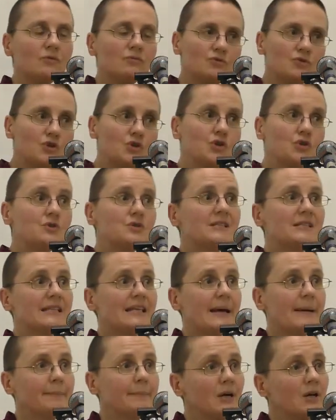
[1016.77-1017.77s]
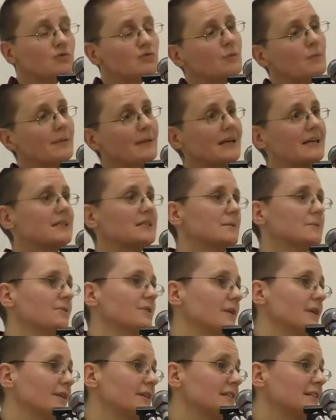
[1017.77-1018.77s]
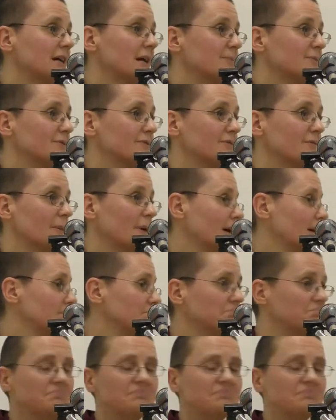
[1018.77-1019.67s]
reduce them and replace them with other types of mind.